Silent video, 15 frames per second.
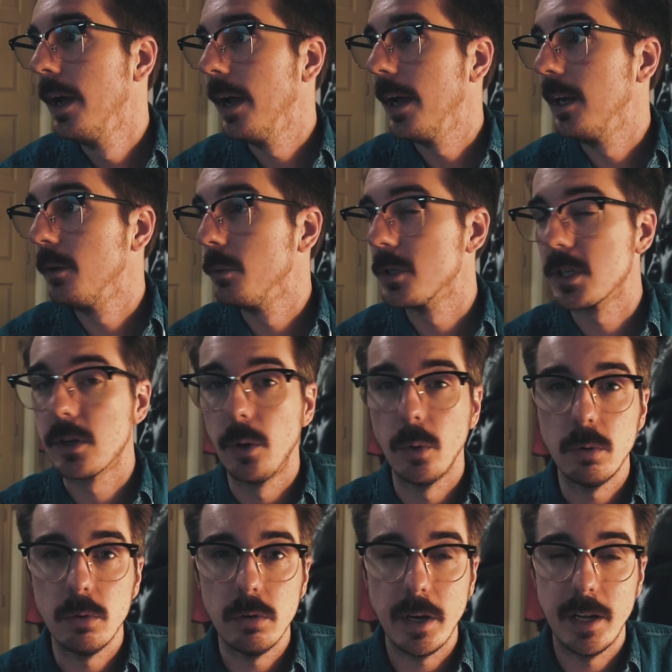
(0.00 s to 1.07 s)
and it was
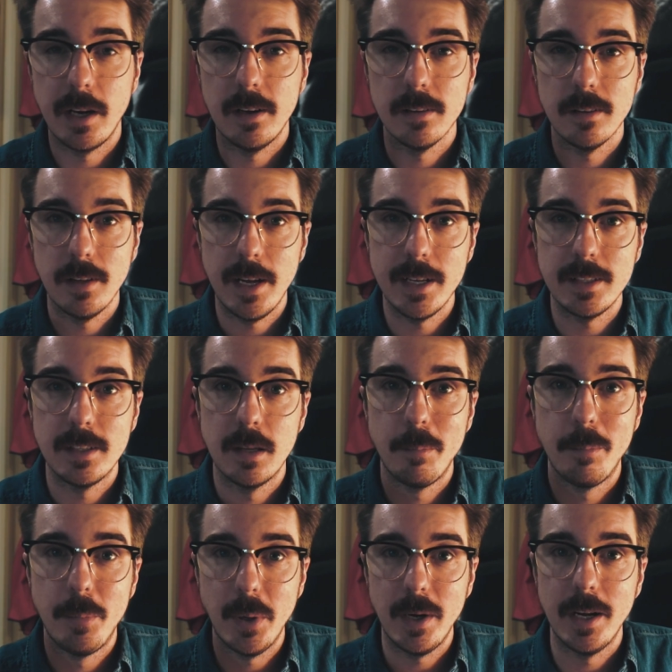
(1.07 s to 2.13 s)
cool and I liked
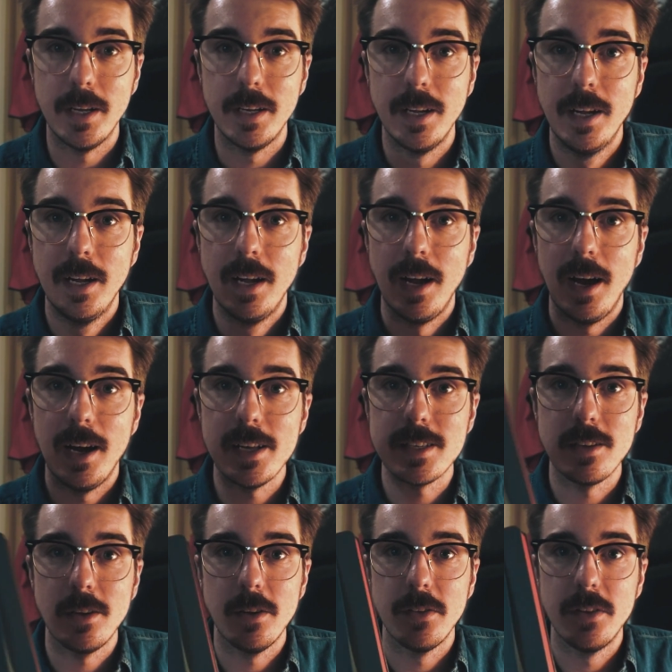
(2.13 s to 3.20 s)
it, but I
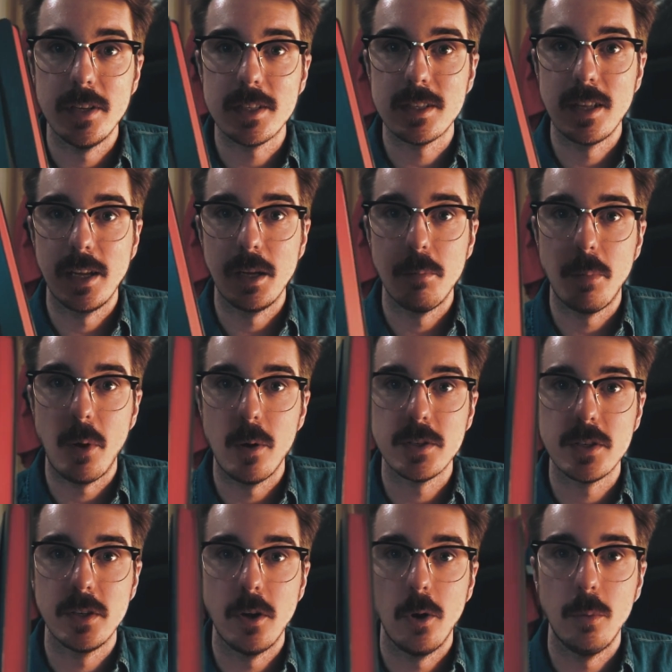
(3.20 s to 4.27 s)
saw this thing in Barnes &
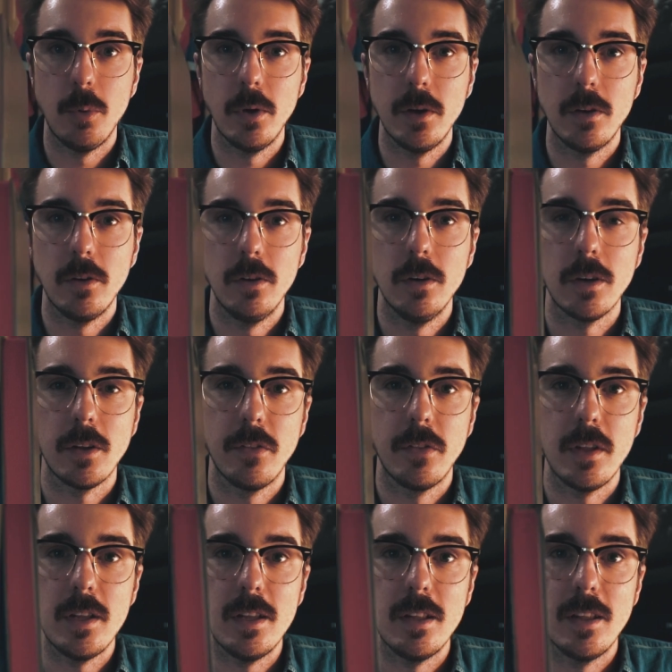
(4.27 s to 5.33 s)
Noble, and look,
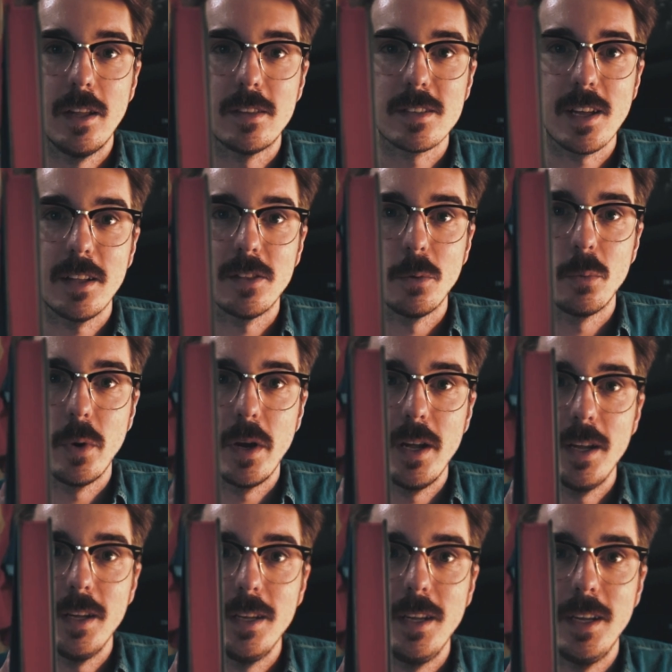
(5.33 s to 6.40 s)
it's got the
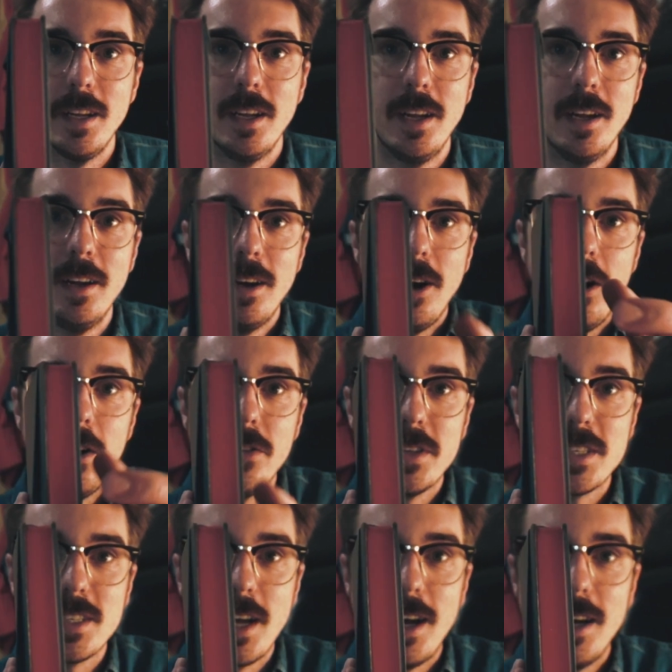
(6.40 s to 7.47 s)
red on the
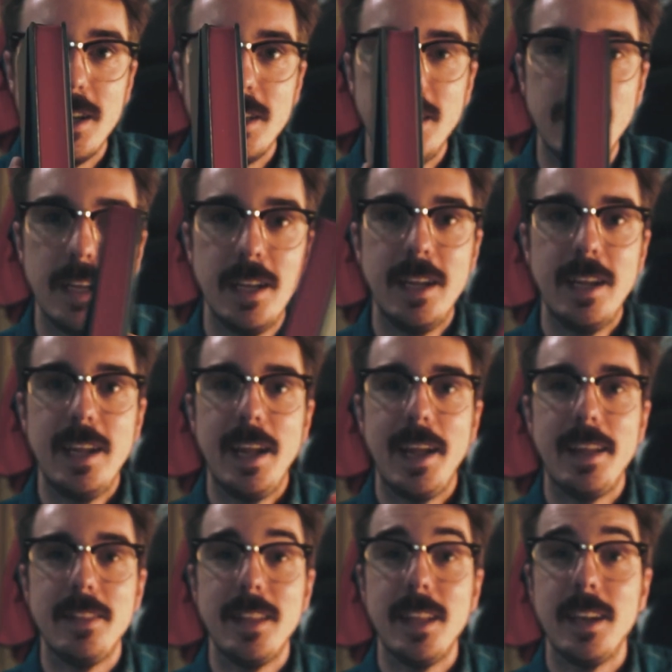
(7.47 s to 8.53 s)
side,
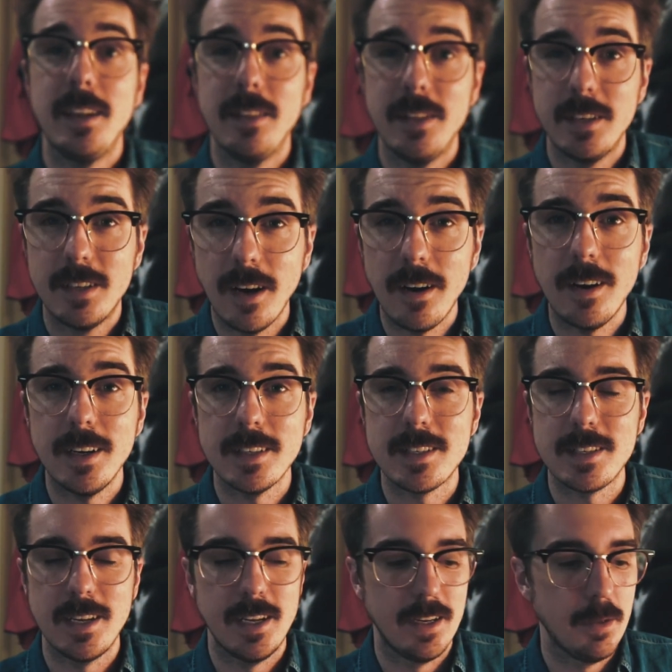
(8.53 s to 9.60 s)
and then the dots
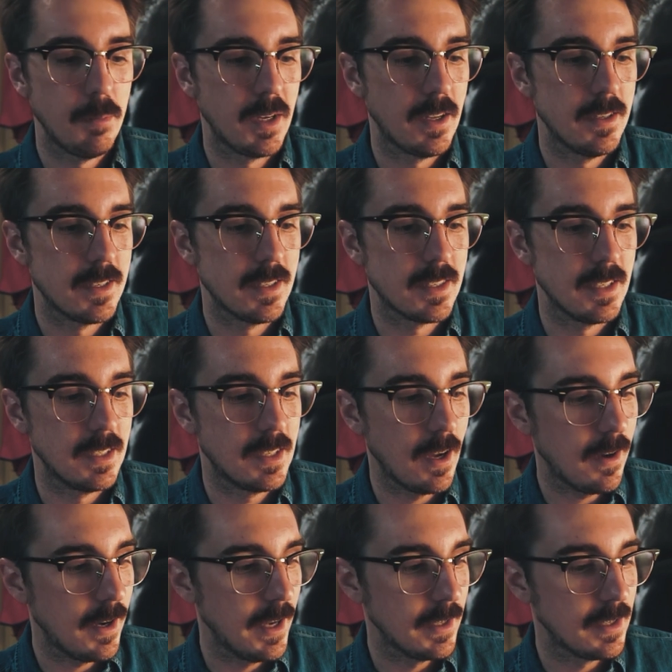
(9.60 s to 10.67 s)
in it, because it's a
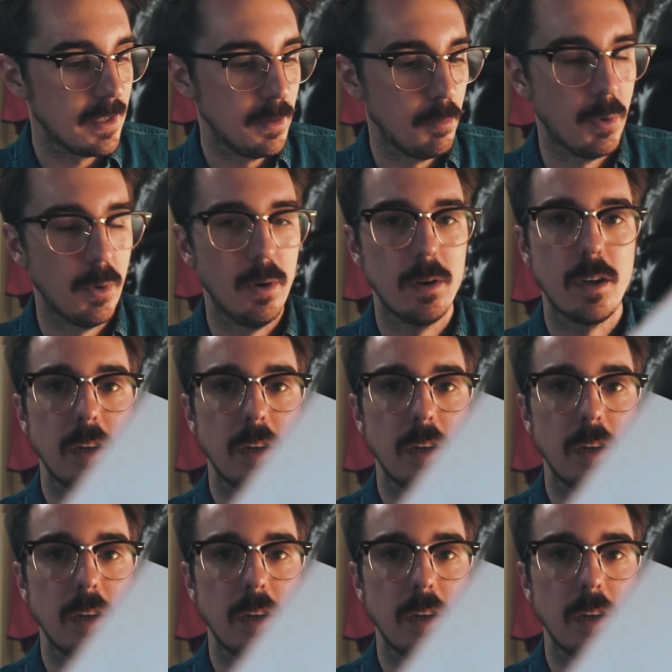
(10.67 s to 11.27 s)
dot book,